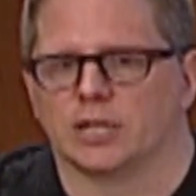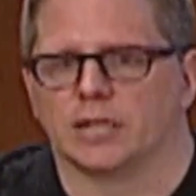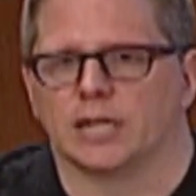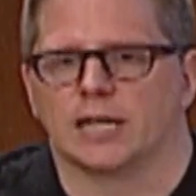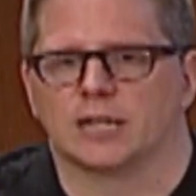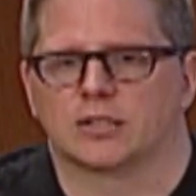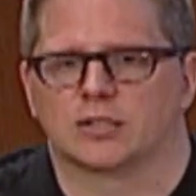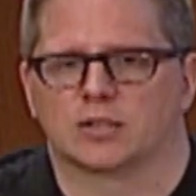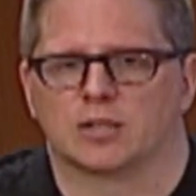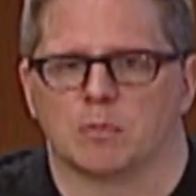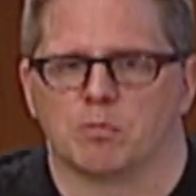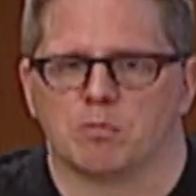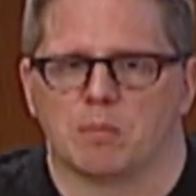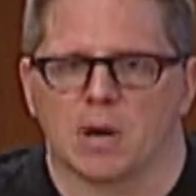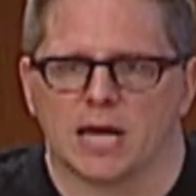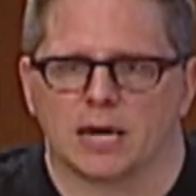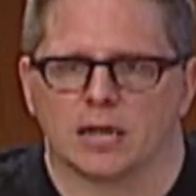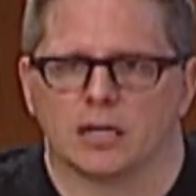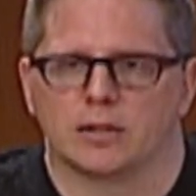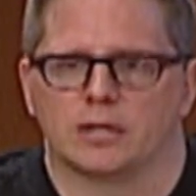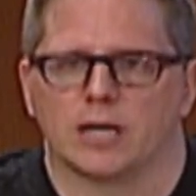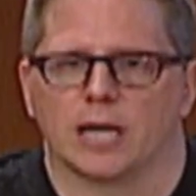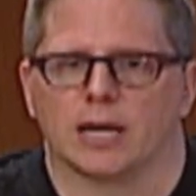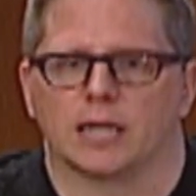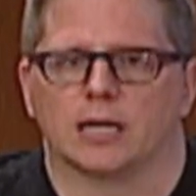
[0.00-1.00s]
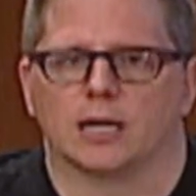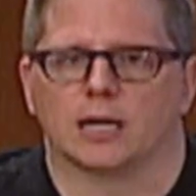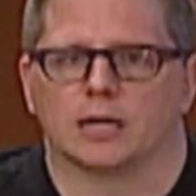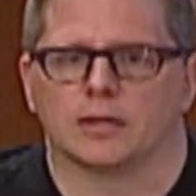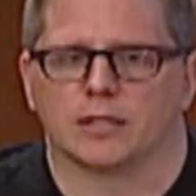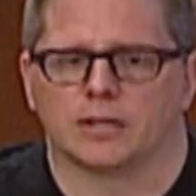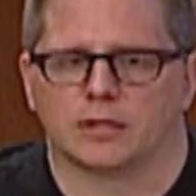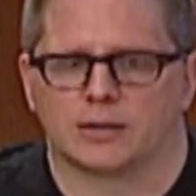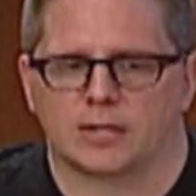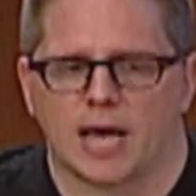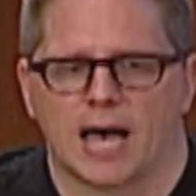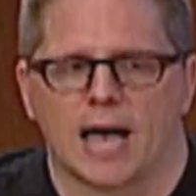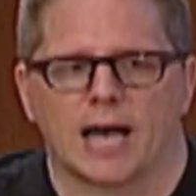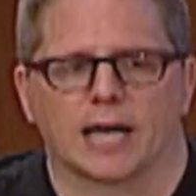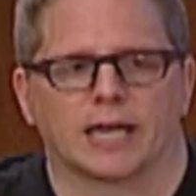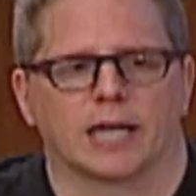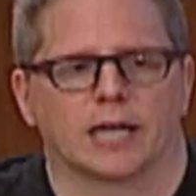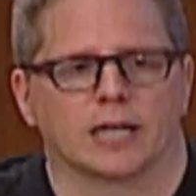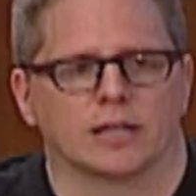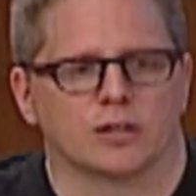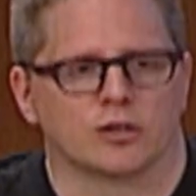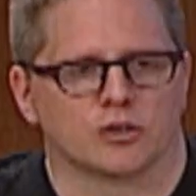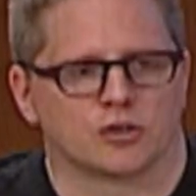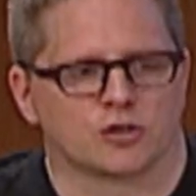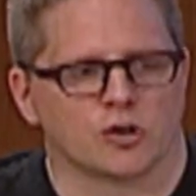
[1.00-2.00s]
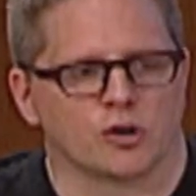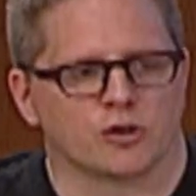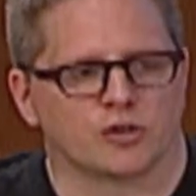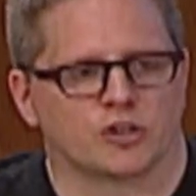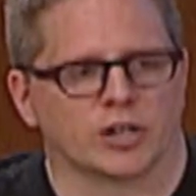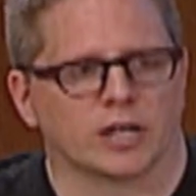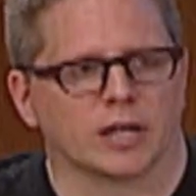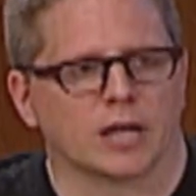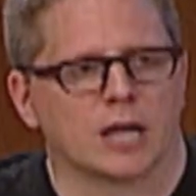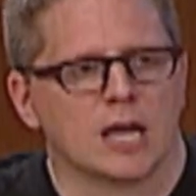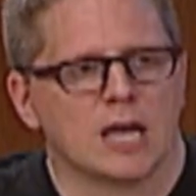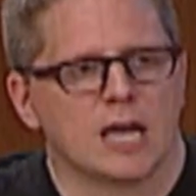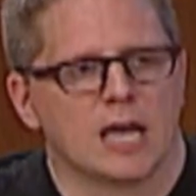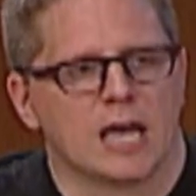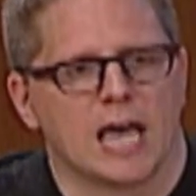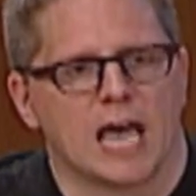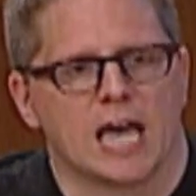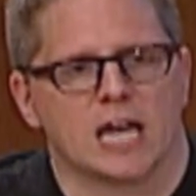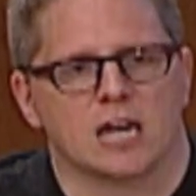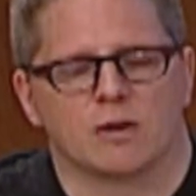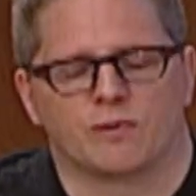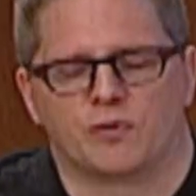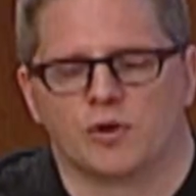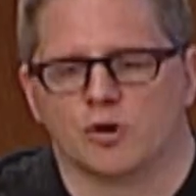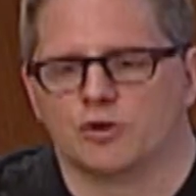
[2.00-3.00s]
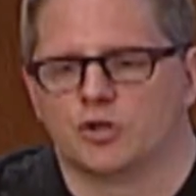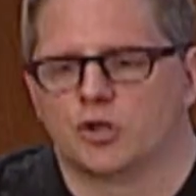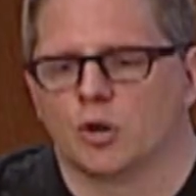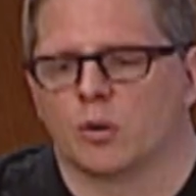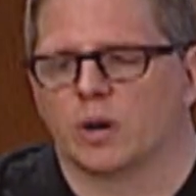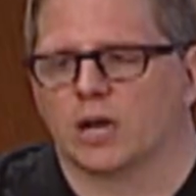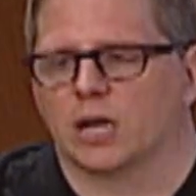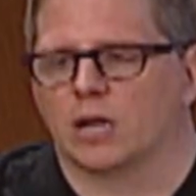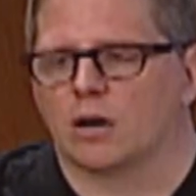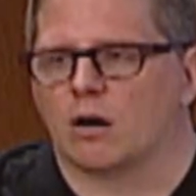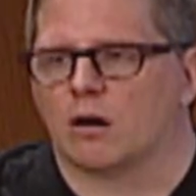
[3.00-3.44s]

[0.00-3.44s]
It's the metadata, the tagging, the searching. And if you're doing an